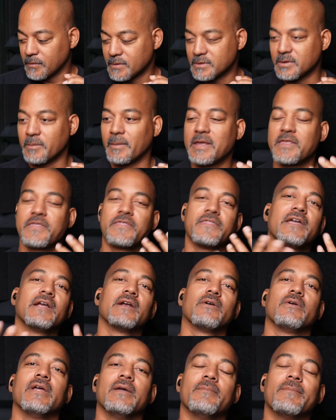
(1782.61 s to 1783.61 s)
So my
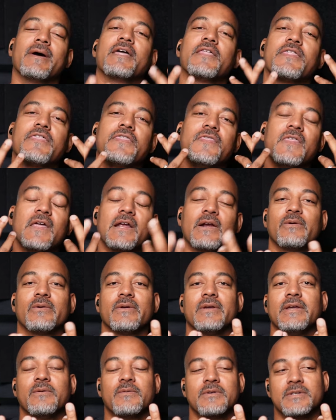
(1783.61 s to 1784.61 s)

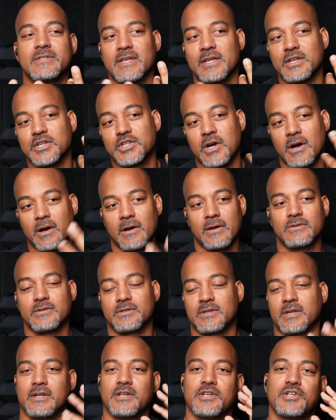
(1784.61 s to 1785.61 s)
theory was that Charles
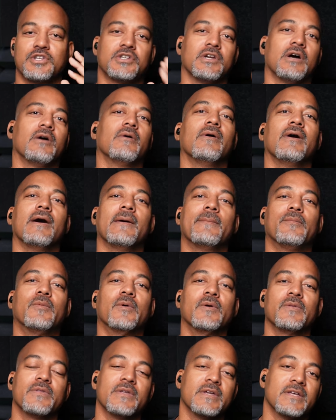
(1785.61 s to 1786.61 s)
is going to show up
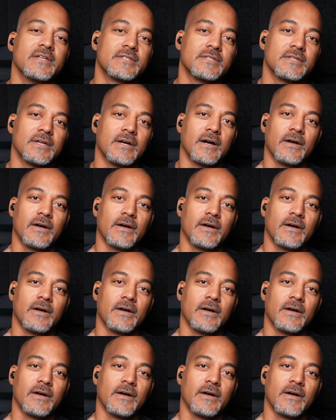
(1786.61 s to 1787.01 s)
with this